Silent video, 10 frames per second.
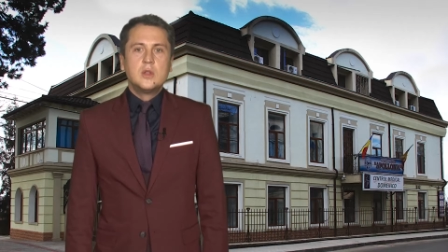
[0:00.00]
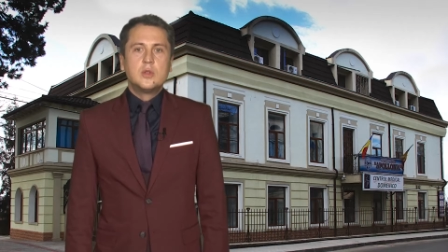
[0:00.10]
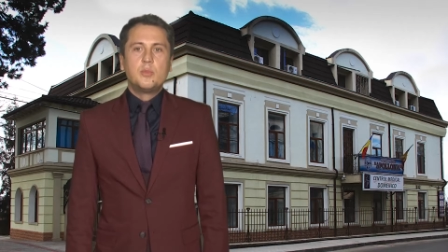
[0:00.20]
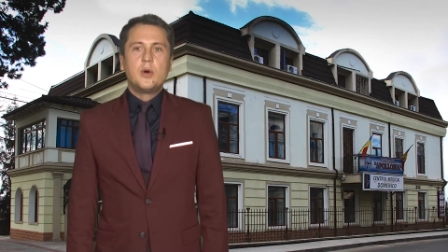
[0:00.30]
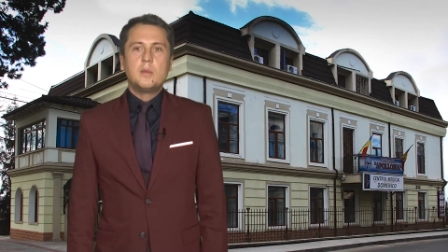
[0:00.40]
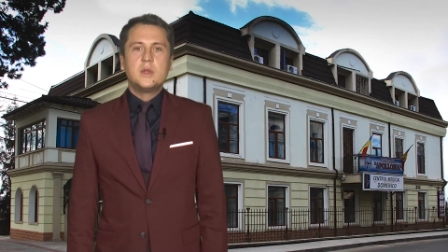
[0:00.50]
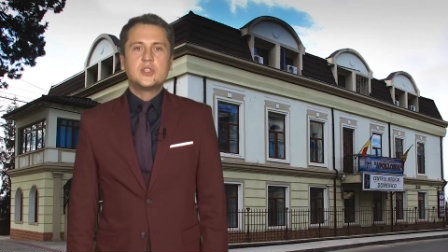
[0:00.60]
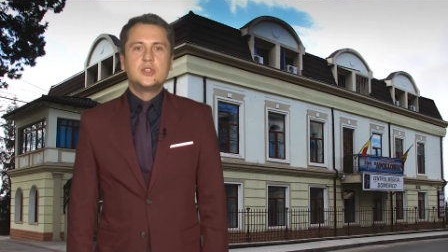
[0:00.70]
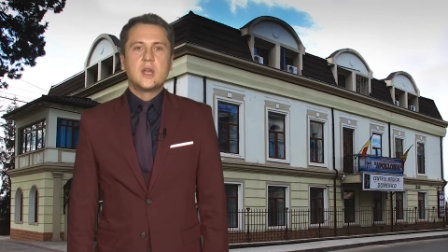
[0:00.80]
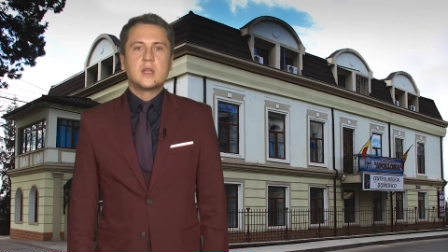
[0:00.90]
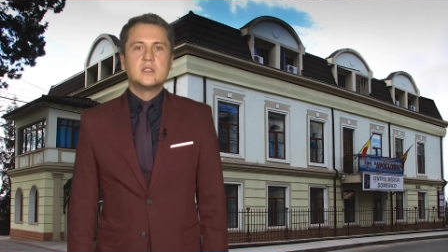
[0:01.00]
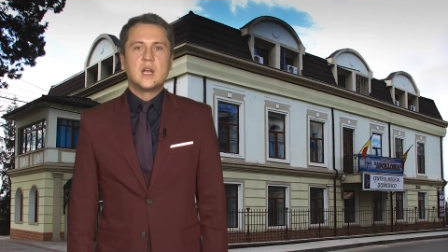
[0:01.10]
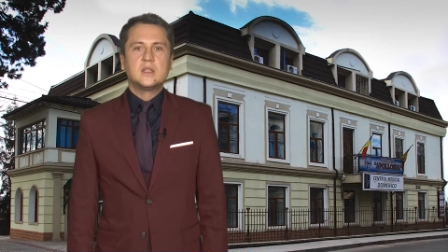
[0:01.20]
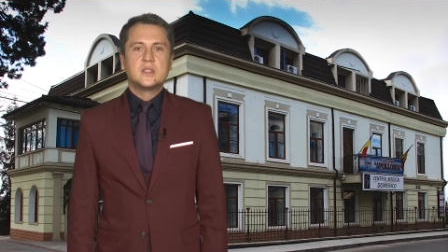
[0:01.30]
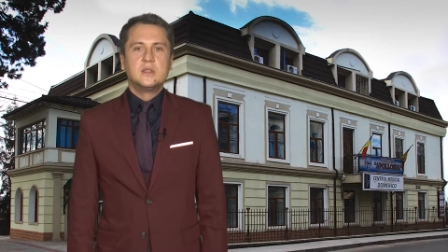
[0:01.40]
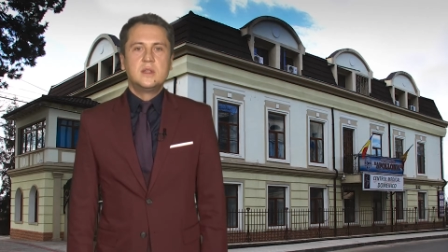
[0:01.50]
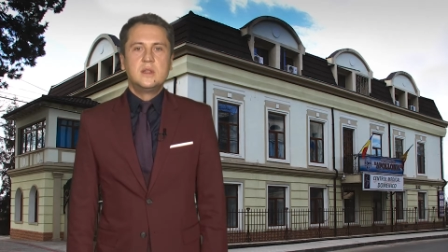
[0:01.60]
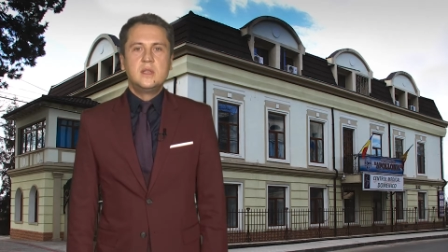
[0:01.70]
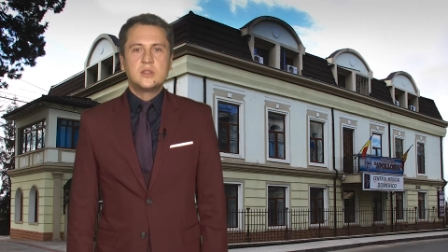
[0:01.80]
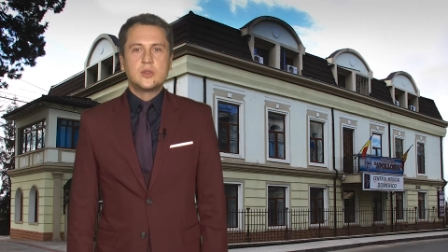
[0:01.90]
to publish their results
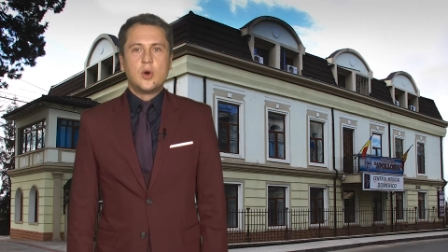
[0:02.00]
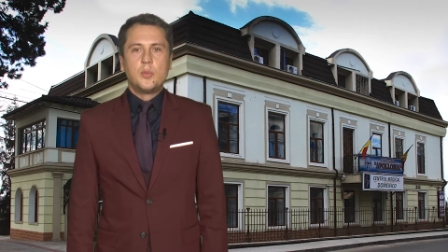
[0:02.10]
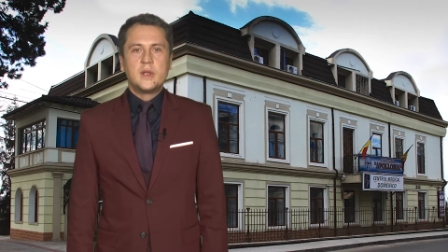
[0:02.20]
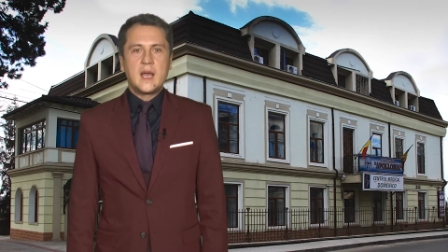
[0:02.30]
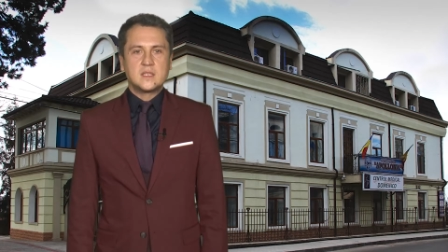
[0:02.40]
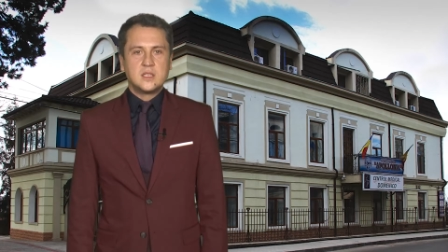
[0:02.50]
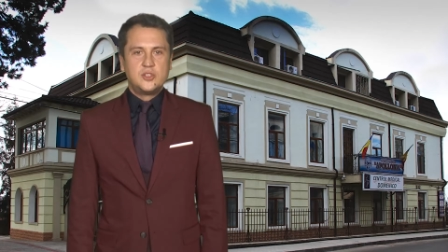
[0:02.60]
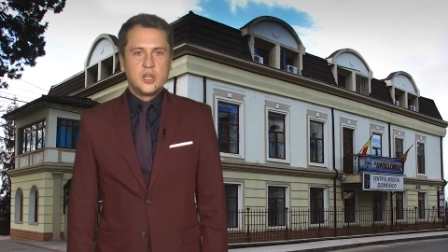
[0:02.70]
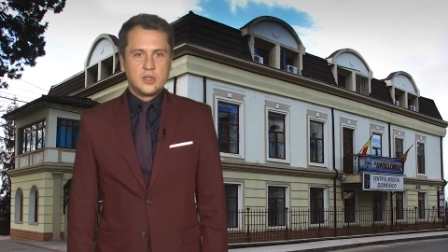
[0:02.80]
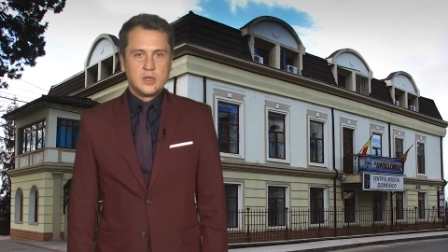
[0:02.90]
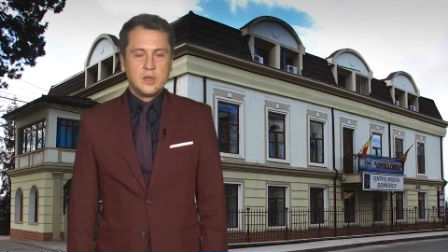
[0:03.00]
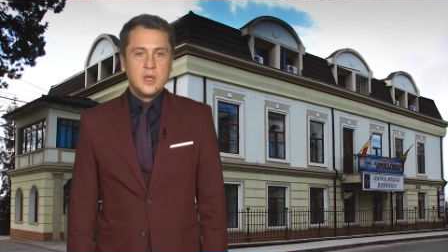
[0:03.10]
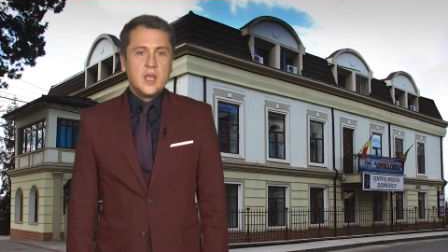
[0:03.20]
in this open access journal.